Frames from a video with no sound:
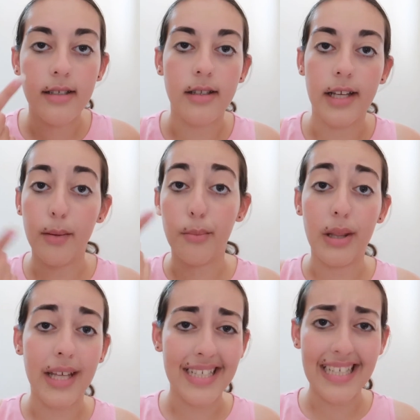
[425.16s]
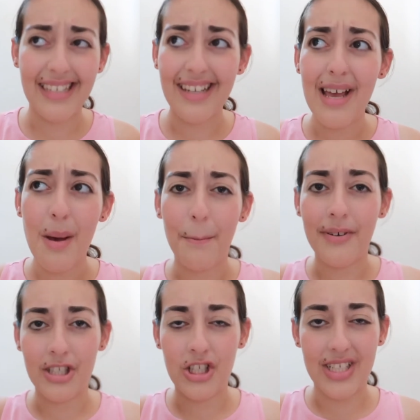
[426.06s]
like blend it, let
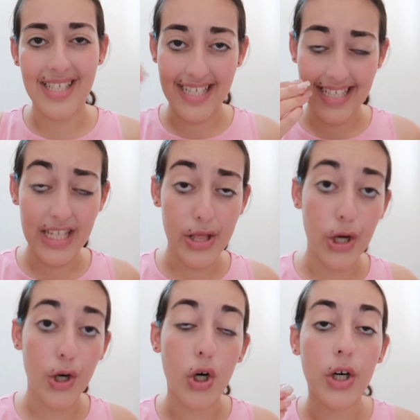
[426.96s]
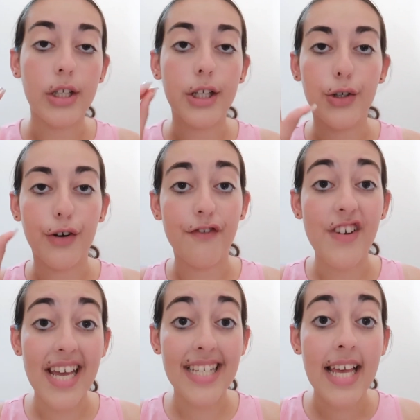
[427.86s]
it just sit there on your
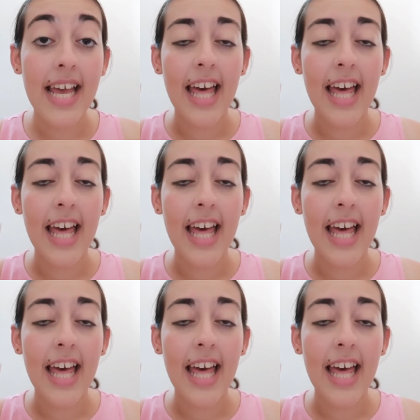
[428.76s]
face.